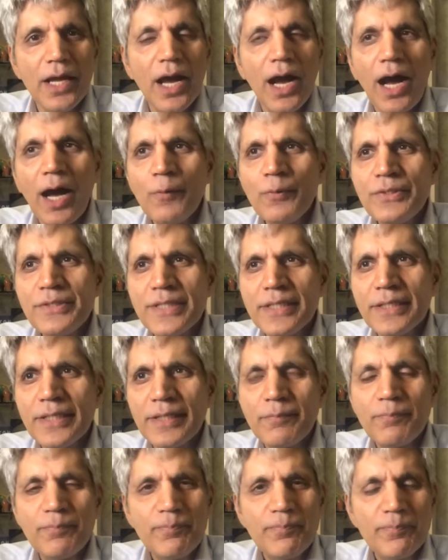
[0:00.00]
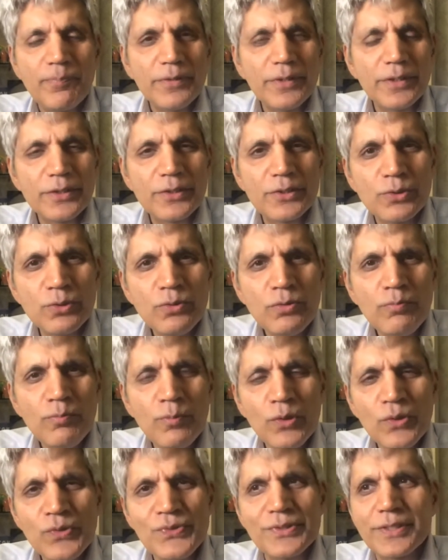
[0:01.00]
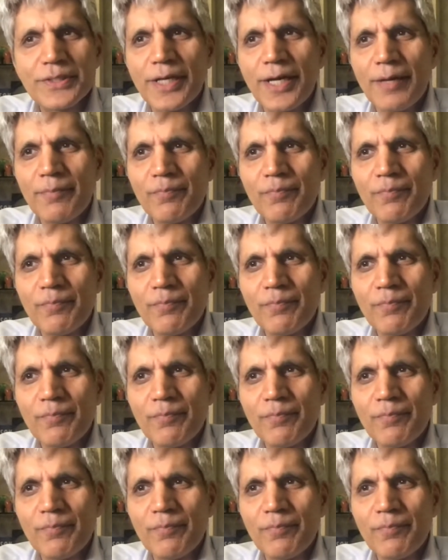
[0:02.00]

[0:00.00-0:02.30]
I would say that the two most